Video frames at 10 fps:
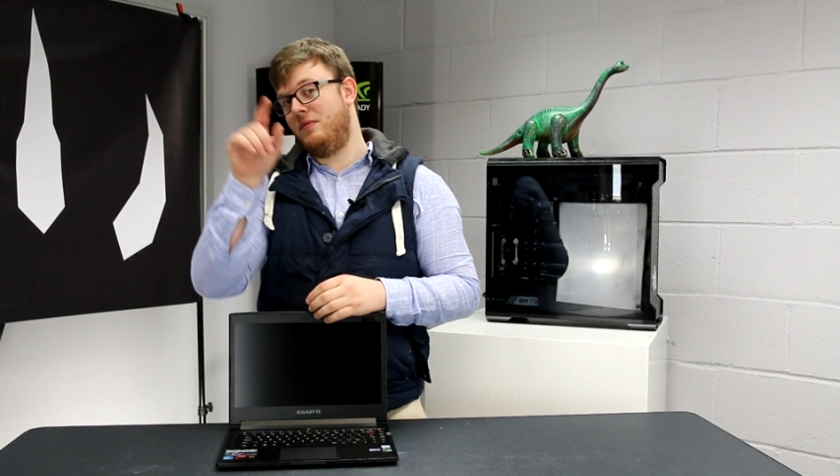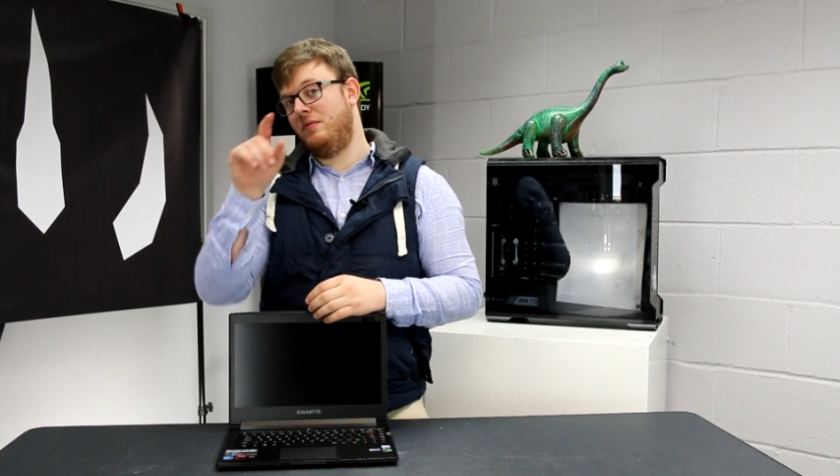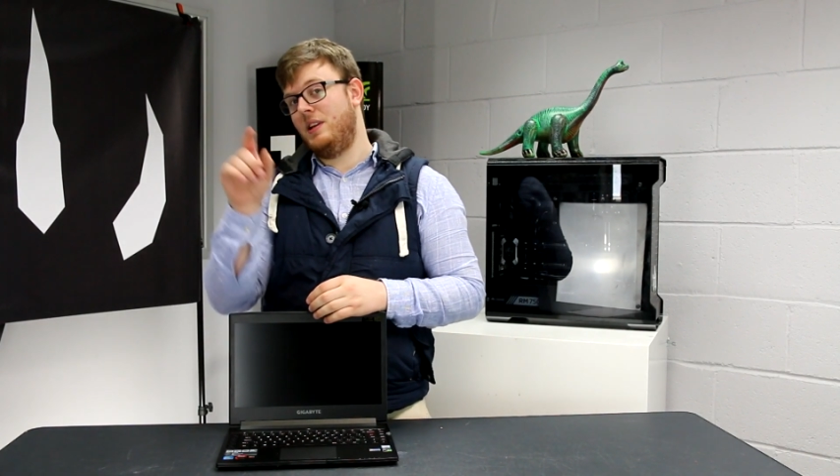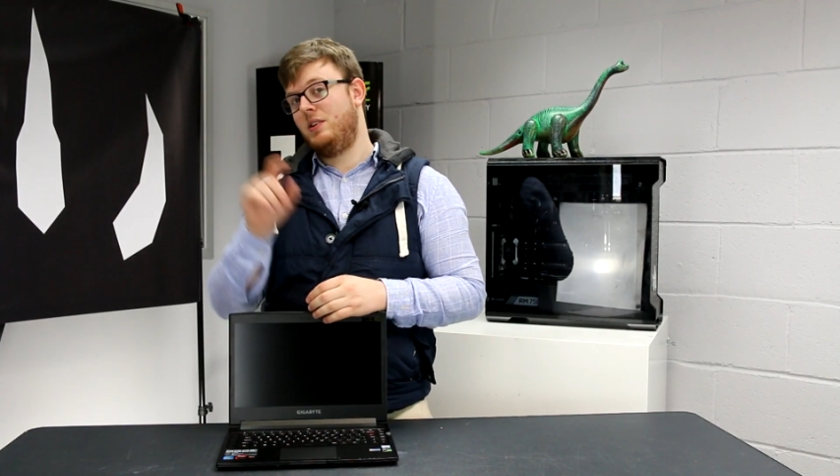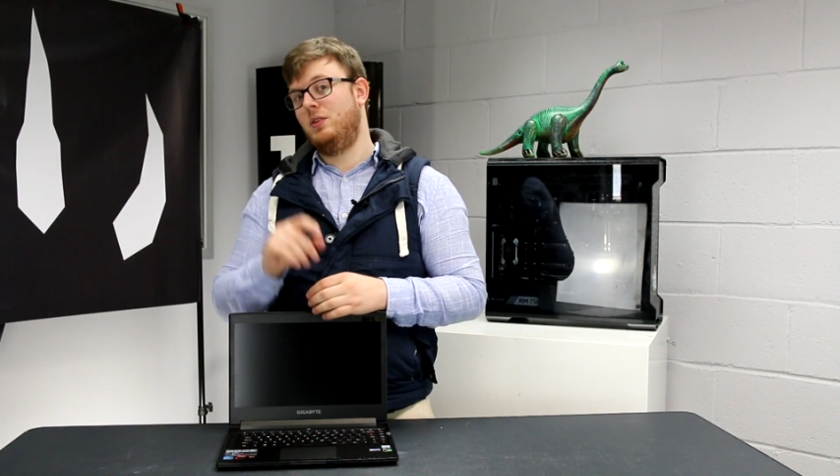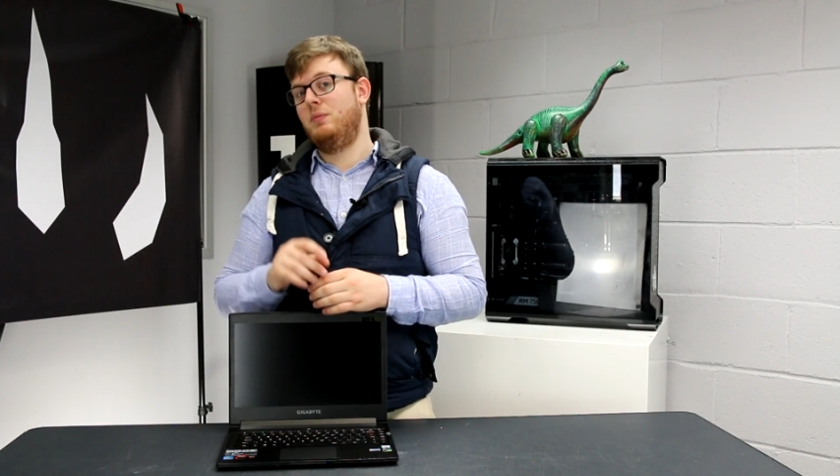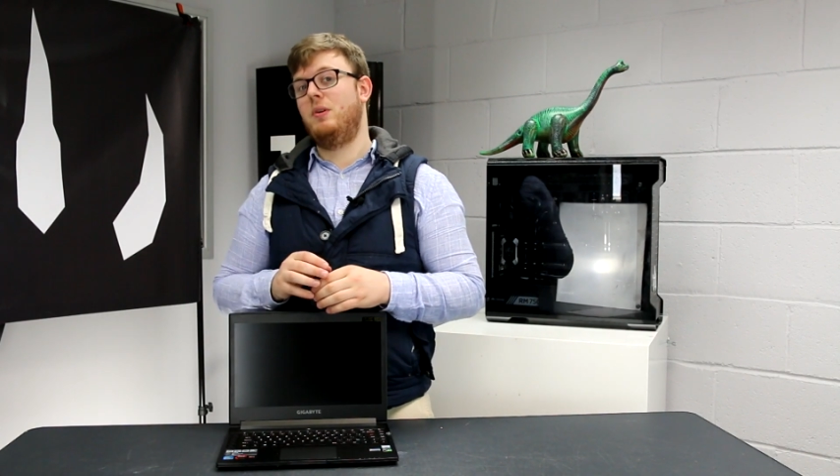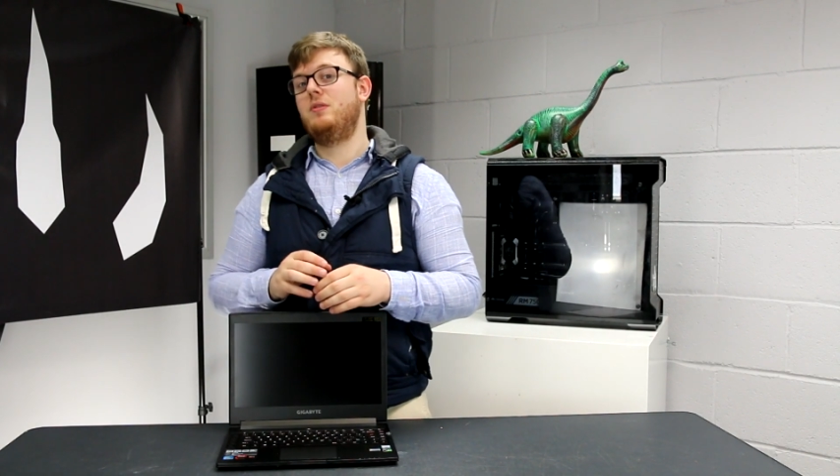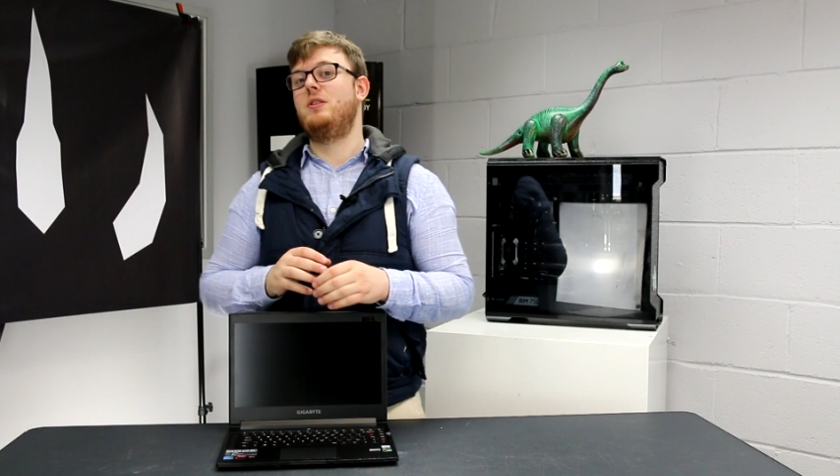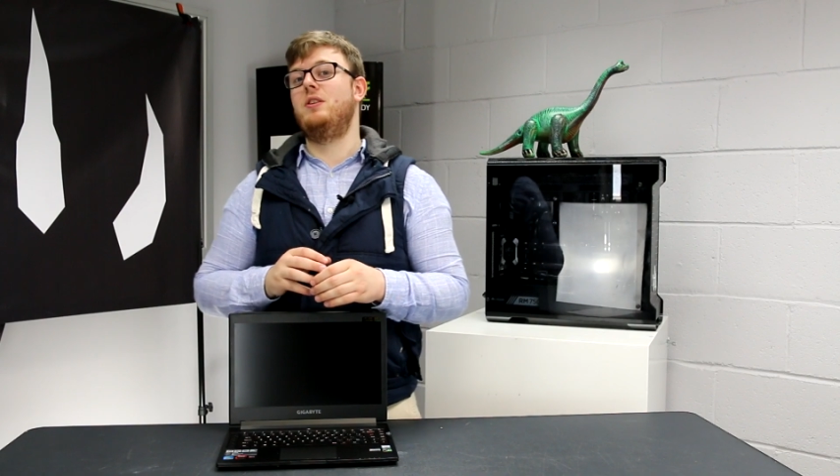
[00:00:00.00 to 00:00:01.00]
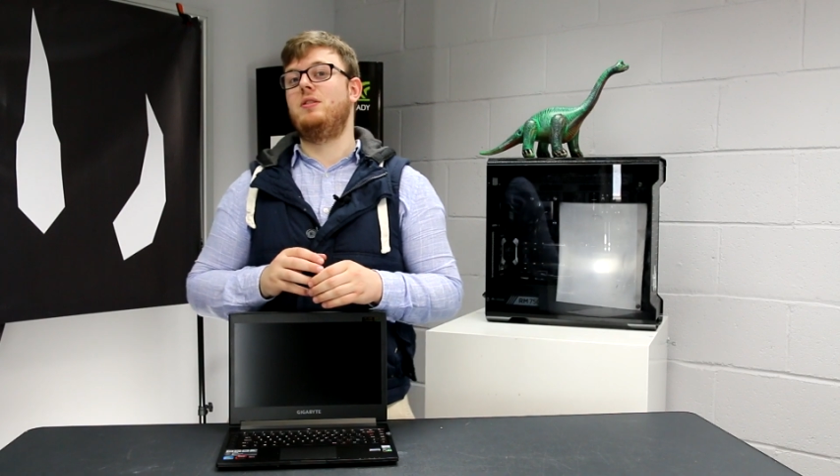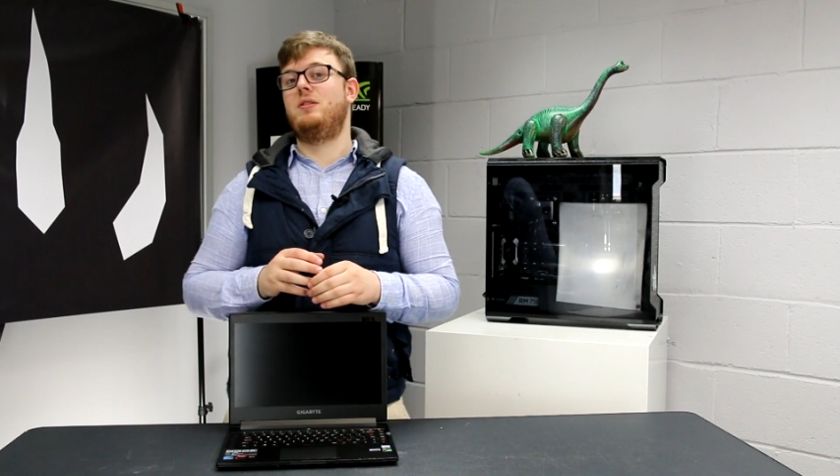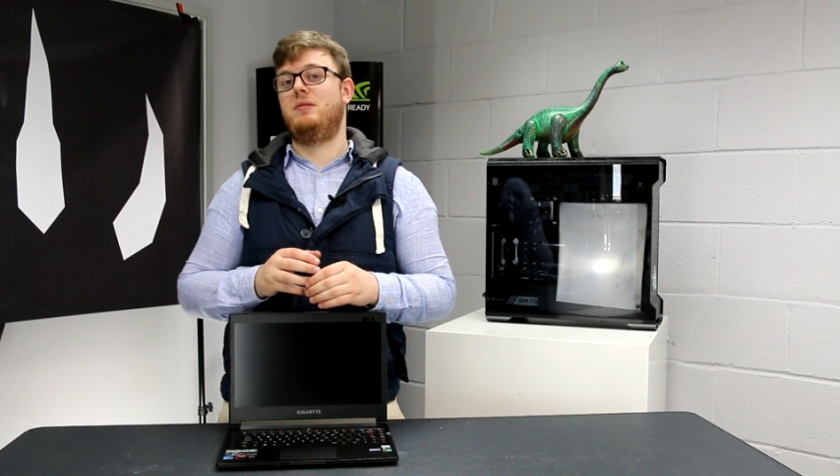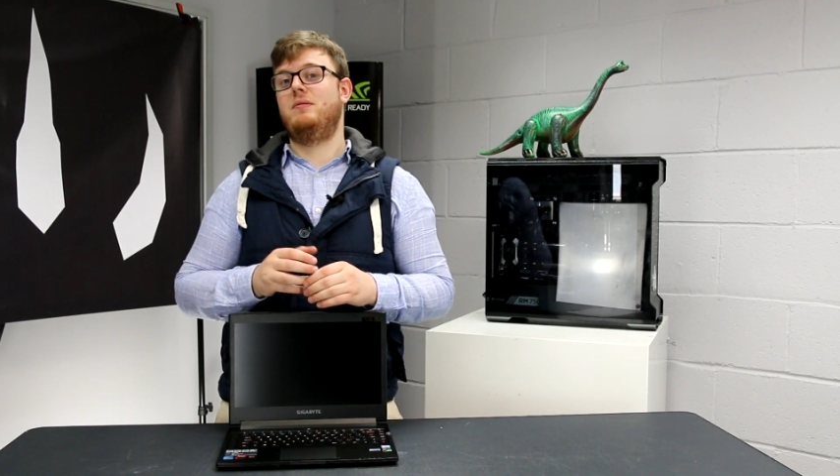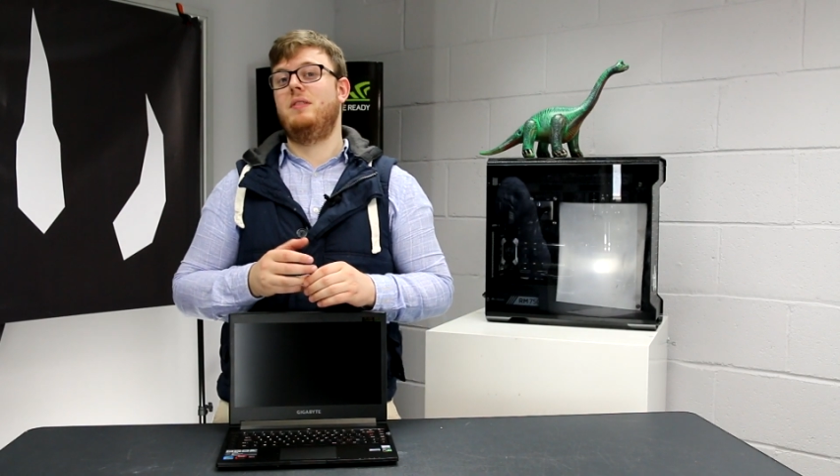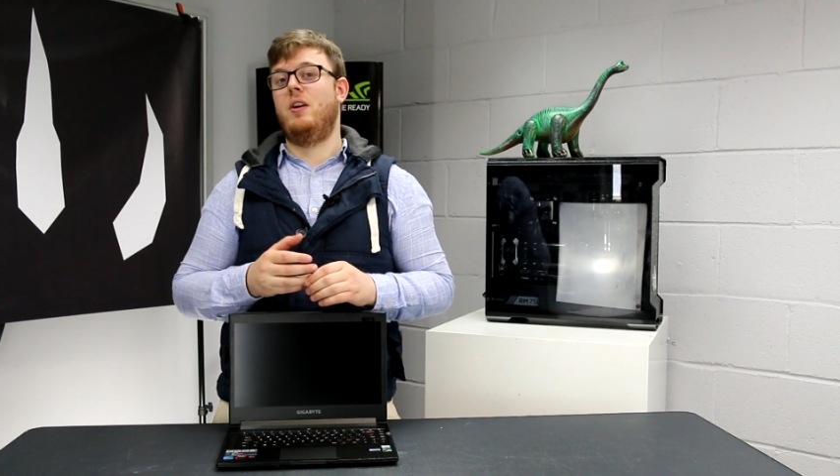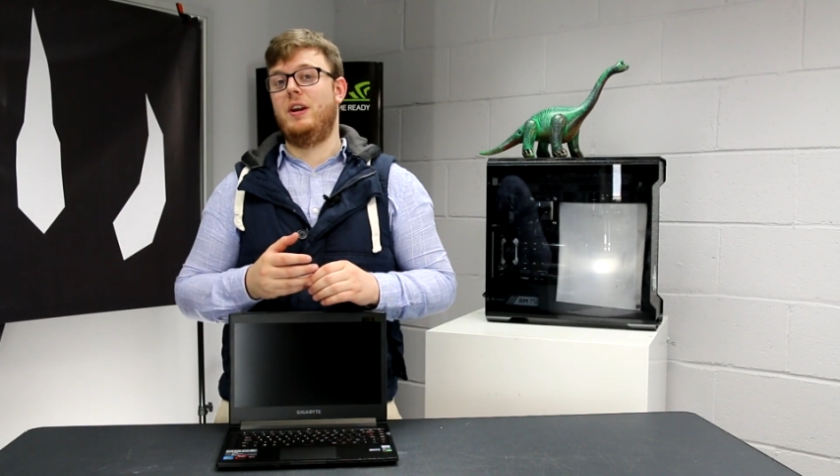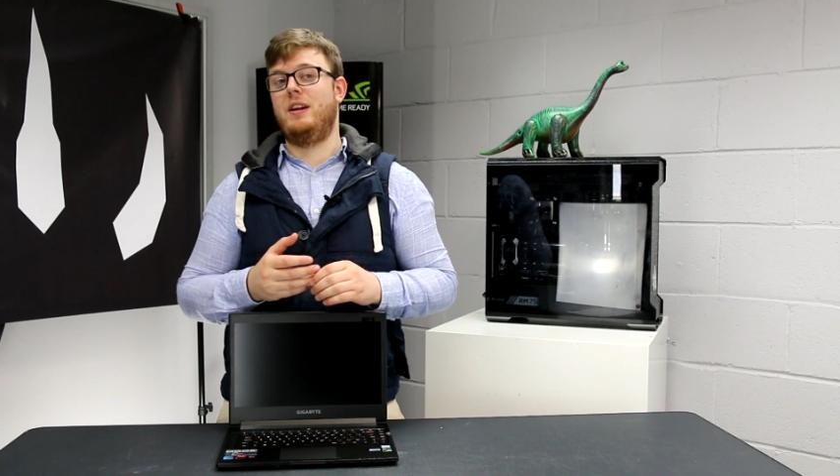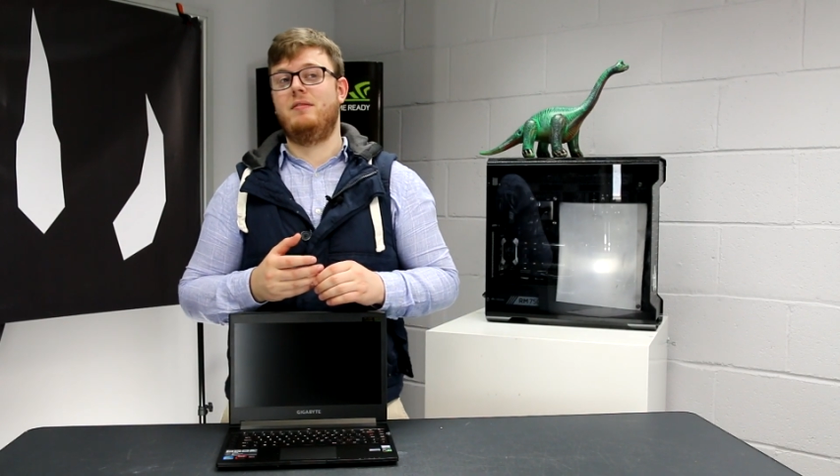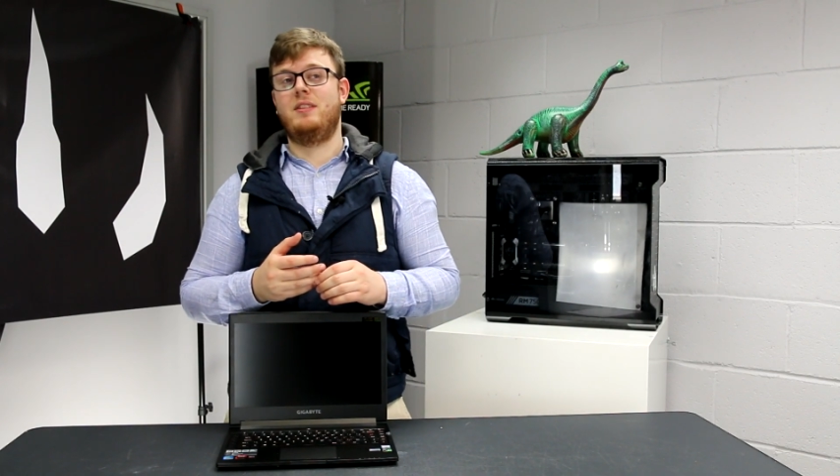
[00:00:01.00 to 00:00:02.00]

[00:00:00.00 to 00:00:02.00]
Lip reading: little monsters on it,